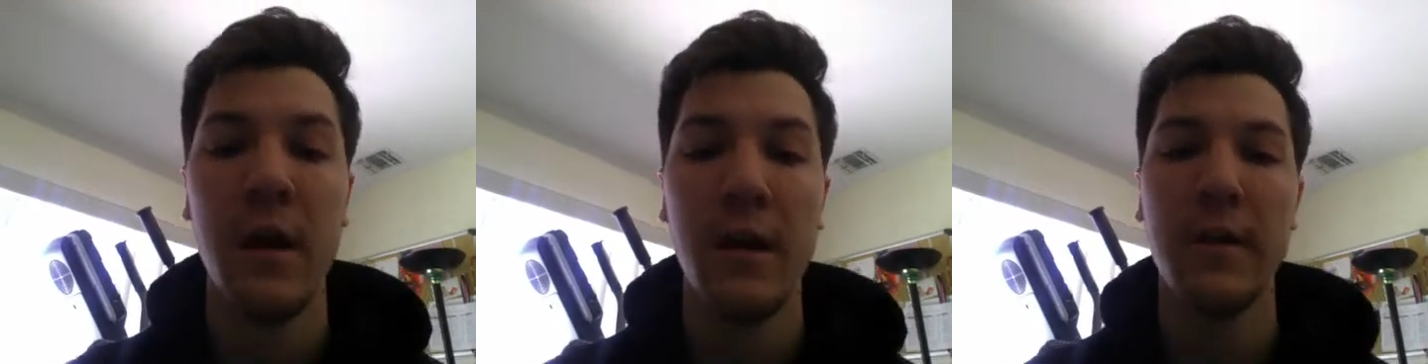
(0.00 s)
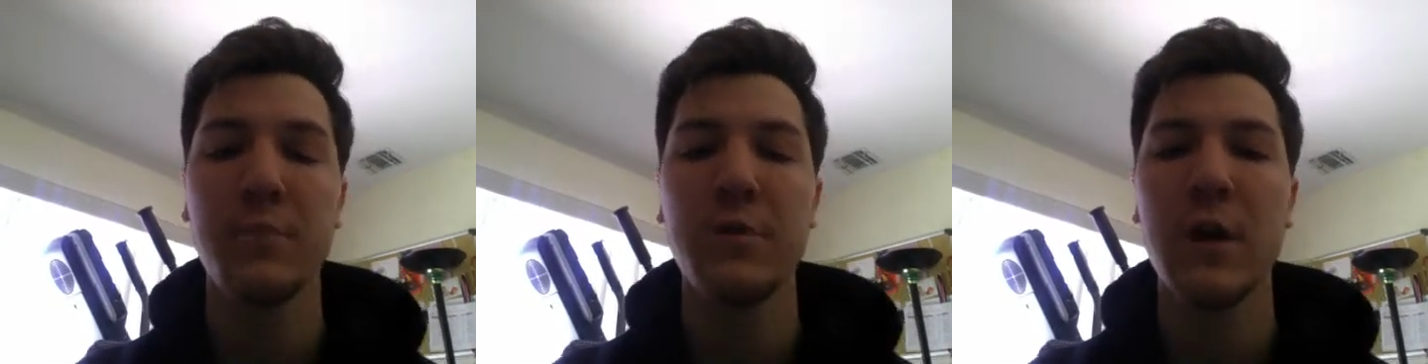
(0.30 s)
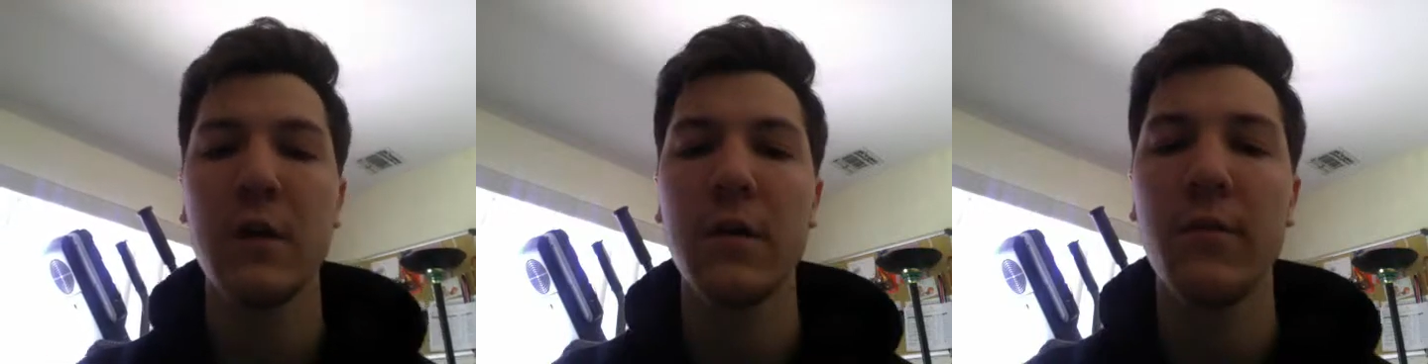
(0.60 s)
The
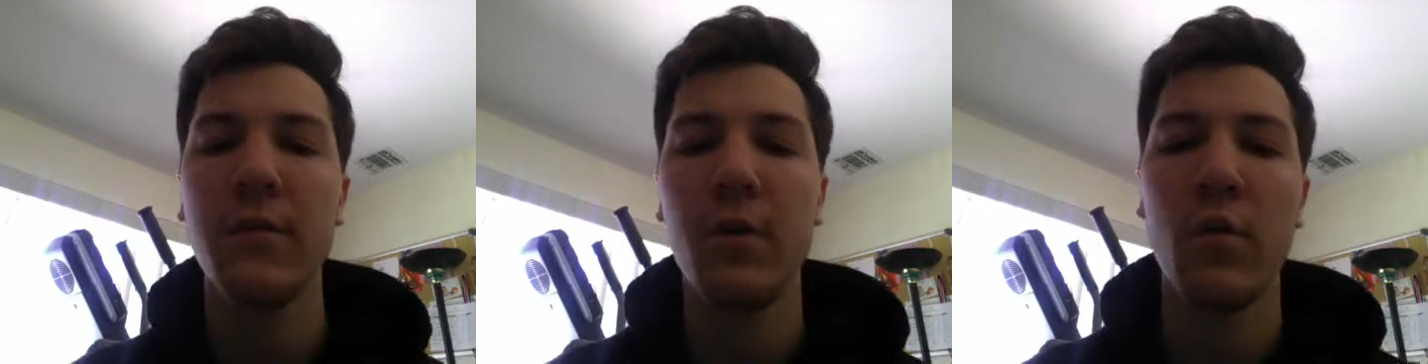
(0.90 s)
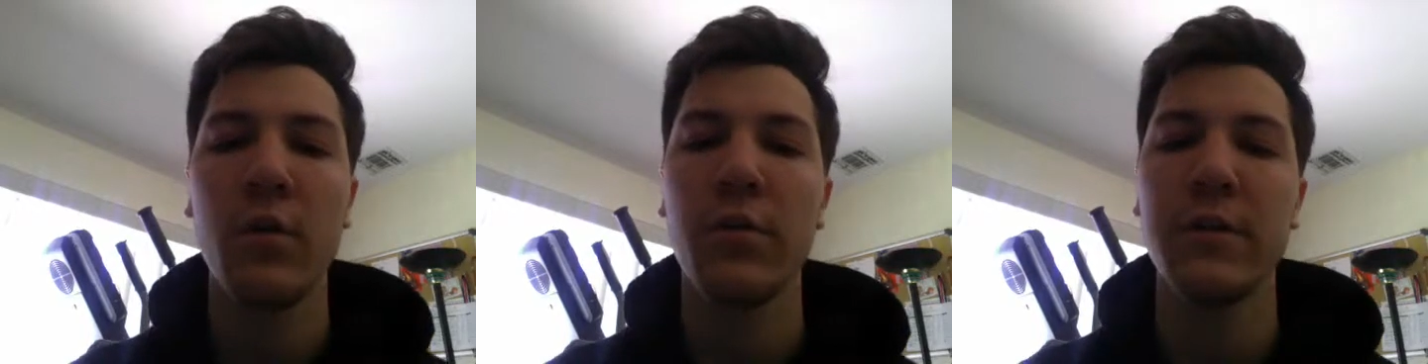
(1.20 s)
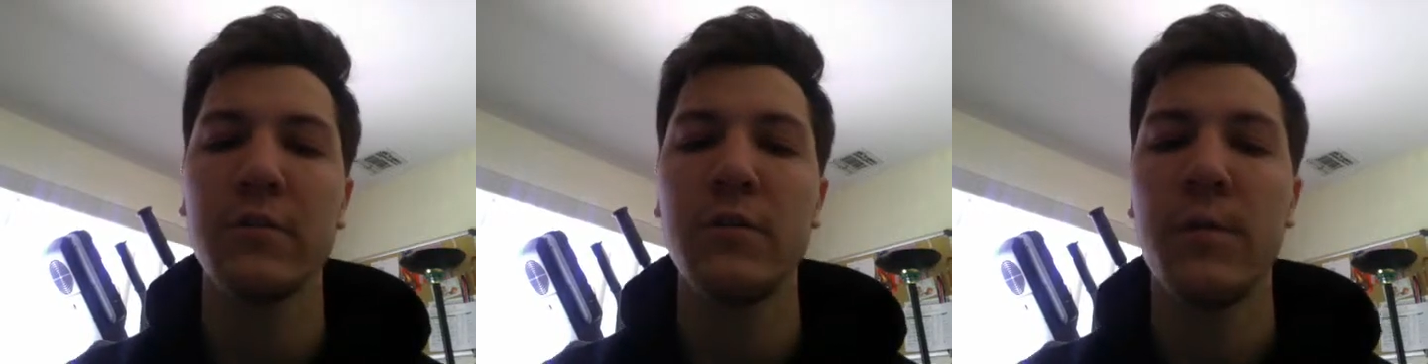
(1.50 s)
objective of an auditor
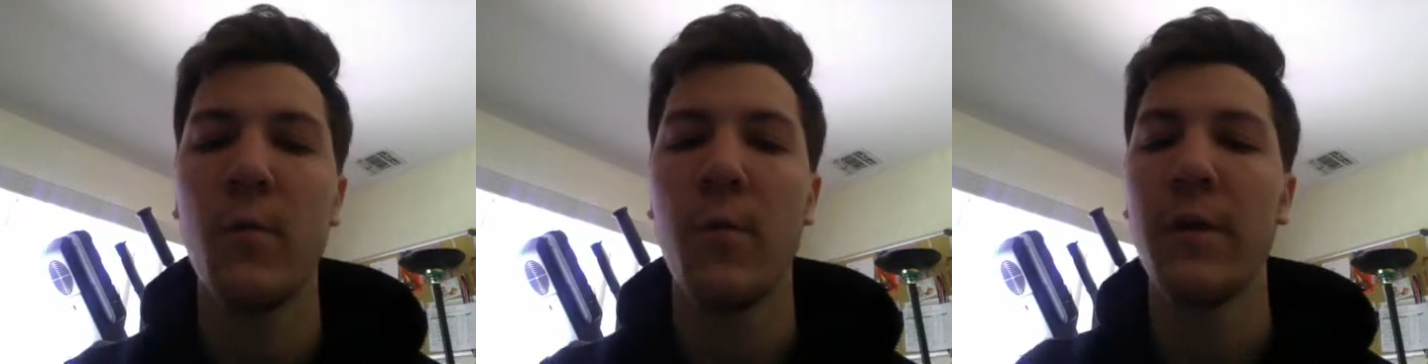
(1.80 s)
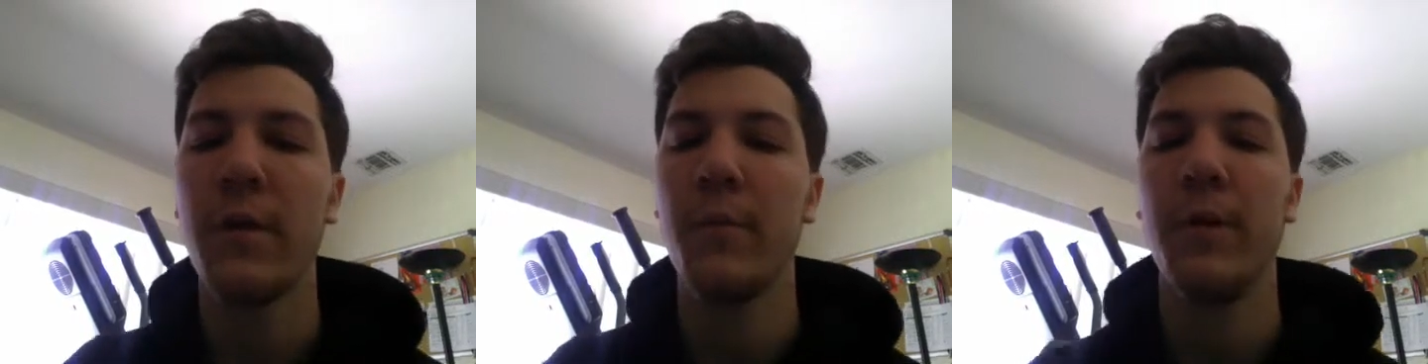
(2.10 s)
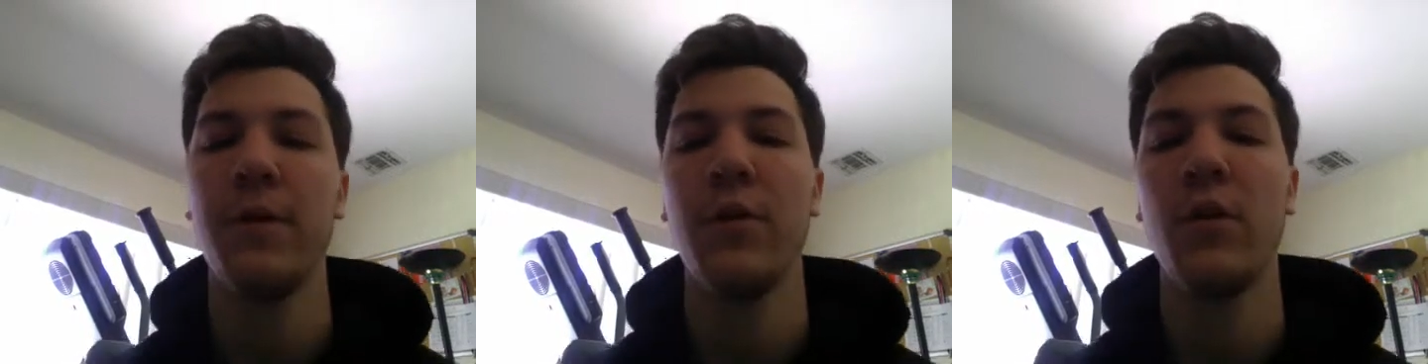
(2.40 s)
is to form an
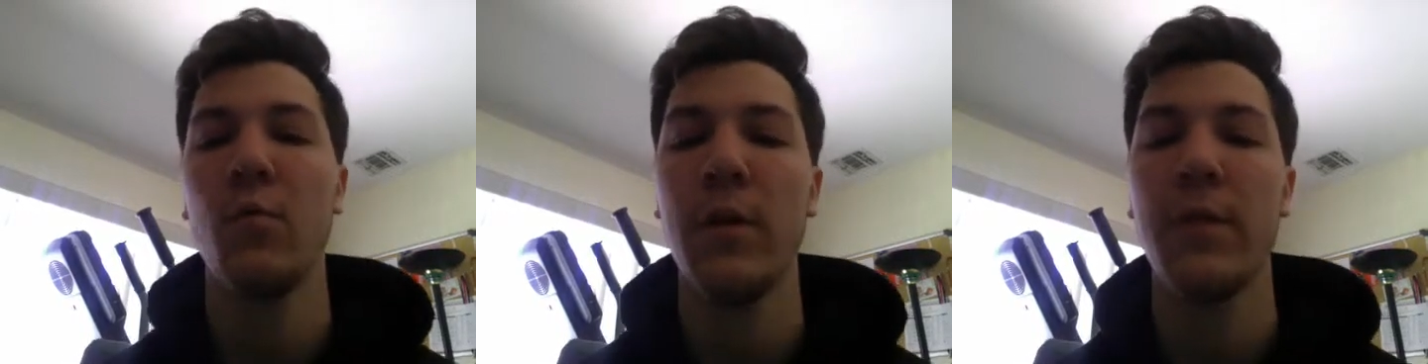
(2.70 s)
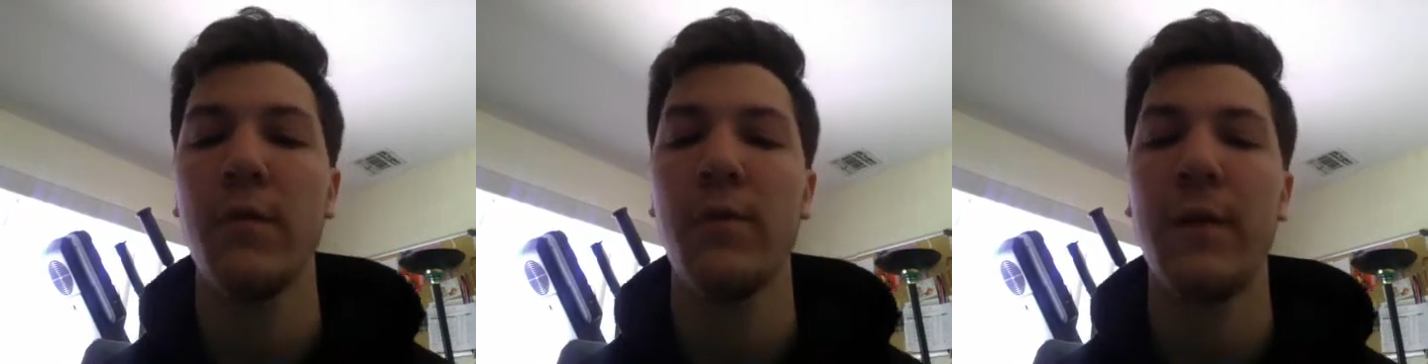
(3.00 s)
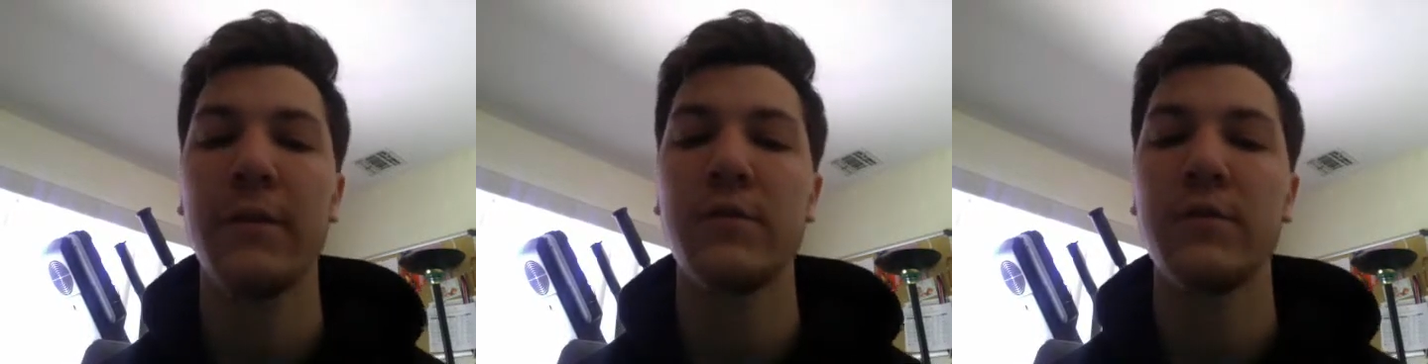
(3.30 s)
opinion on whether the
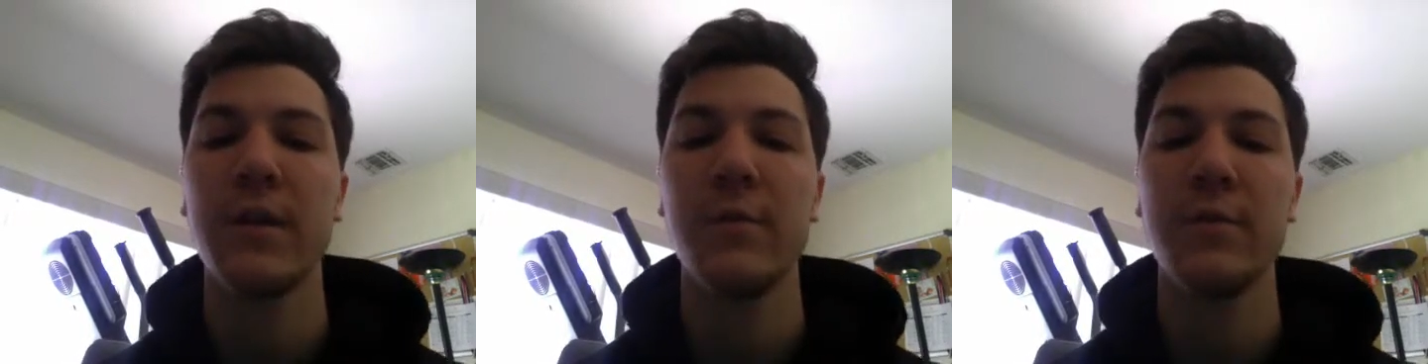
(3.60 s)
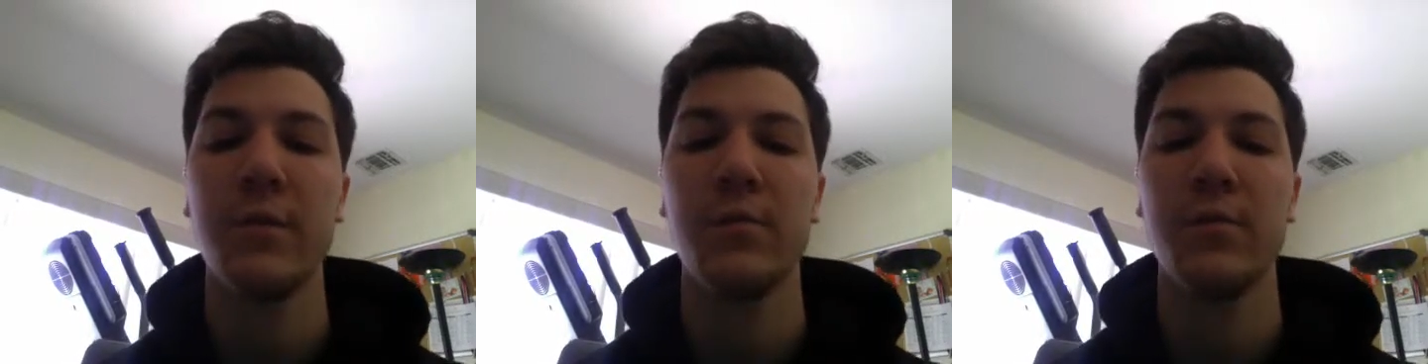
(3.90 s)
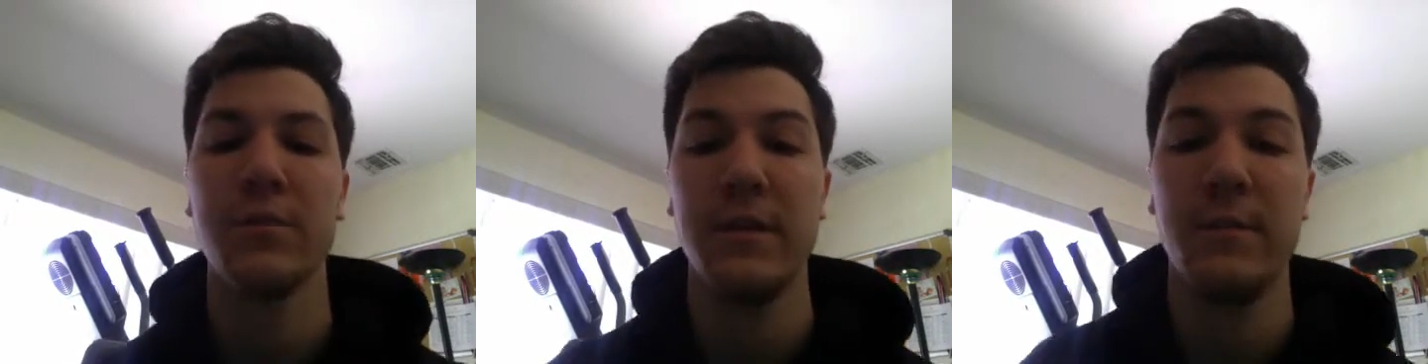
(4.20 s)
financial statements are
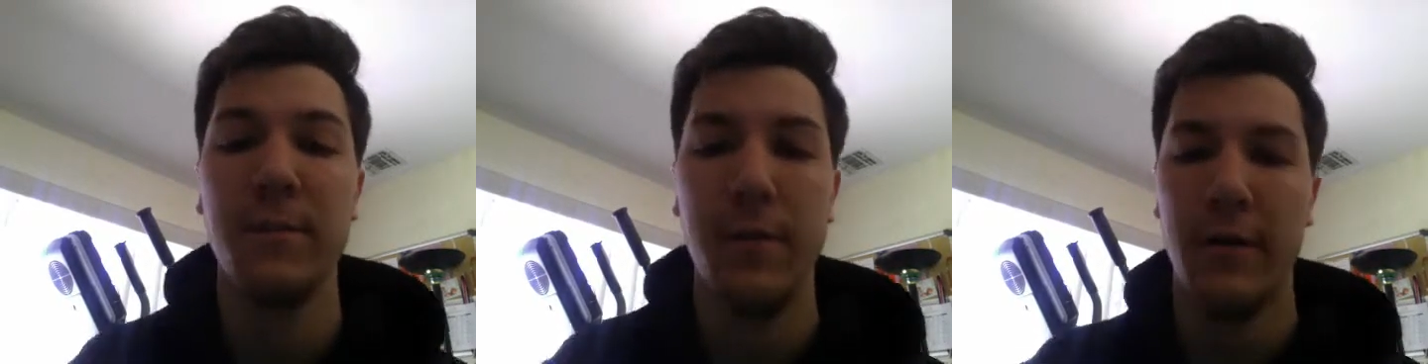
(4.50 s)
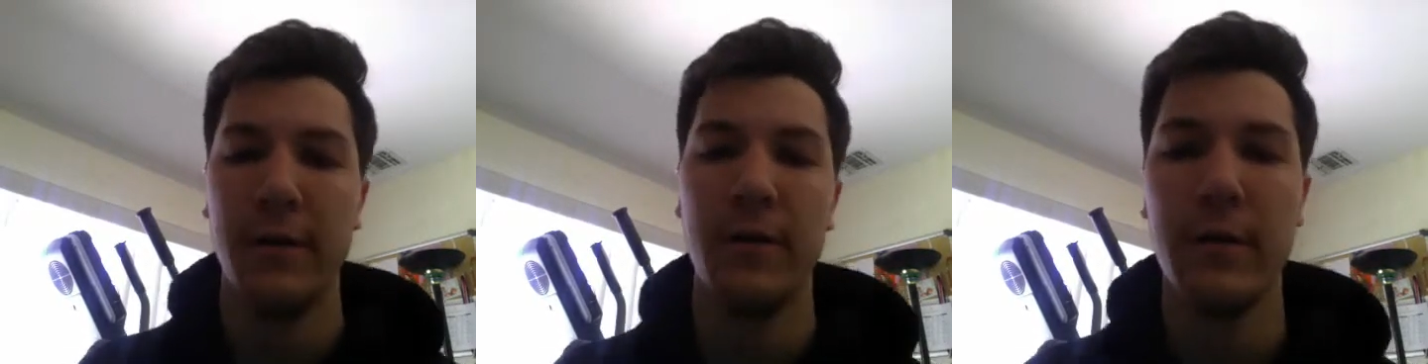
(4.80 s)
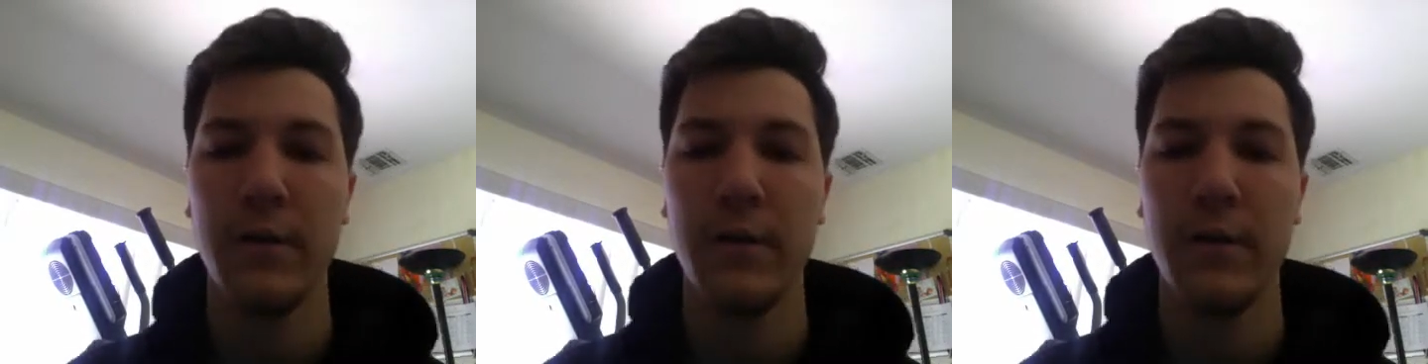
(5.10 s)
presented fairly